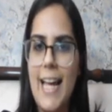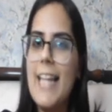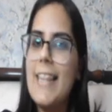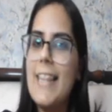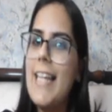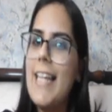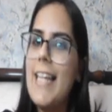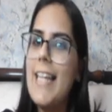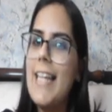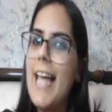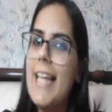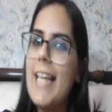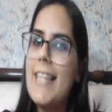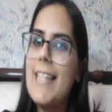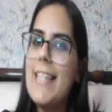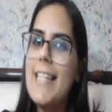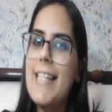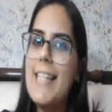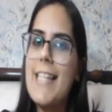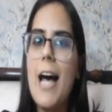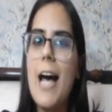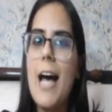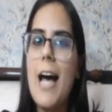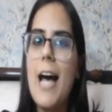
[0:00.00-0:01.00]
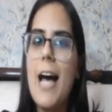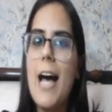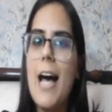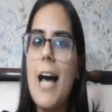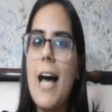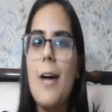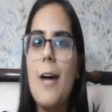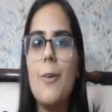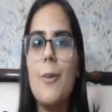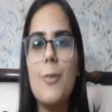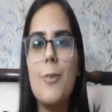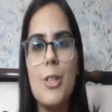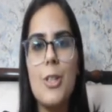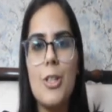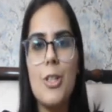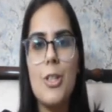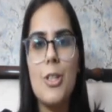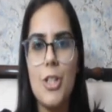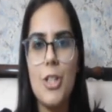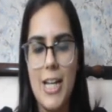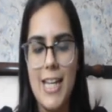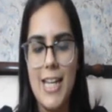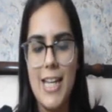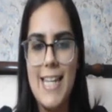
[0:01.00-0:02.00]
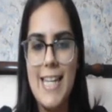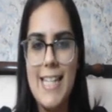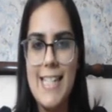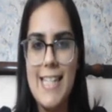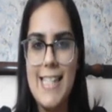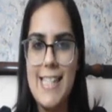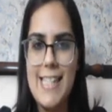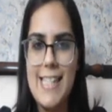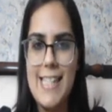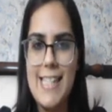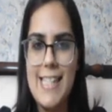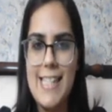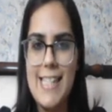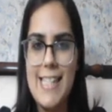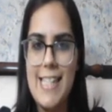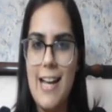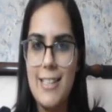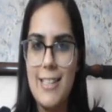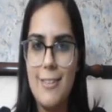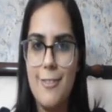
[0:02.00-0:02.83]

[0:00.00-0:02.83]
And that's how the journey started for all of us.